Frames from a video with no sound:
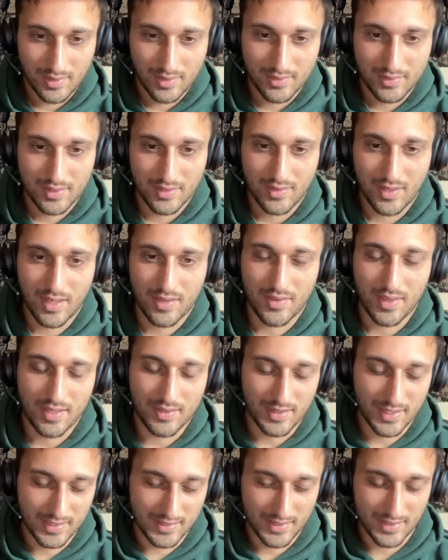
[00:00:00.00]
So
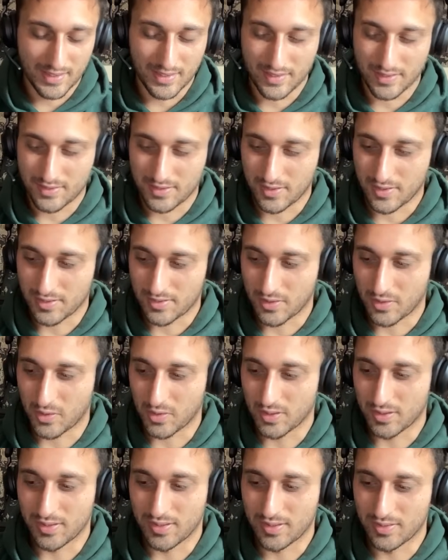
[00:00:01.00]
that's a
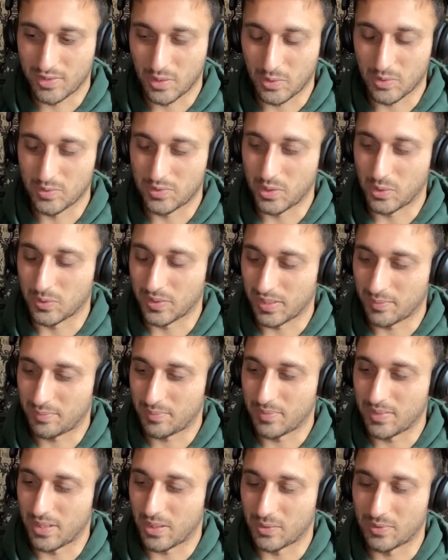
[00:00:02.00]
good, don't
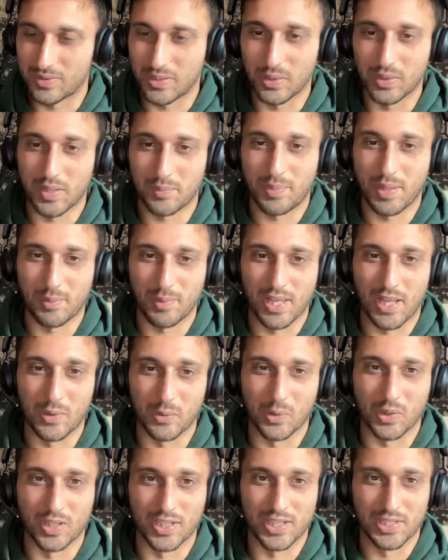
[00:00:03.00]
let people
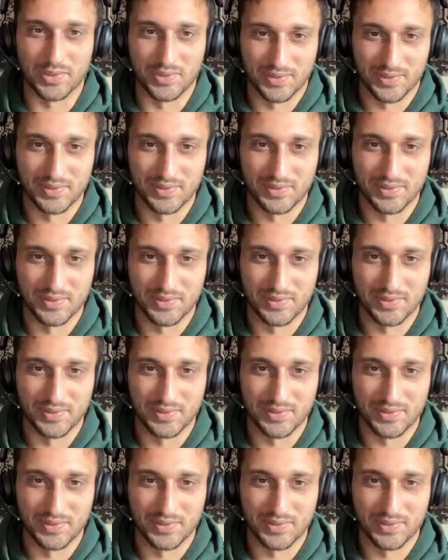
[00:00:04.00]
outwork you,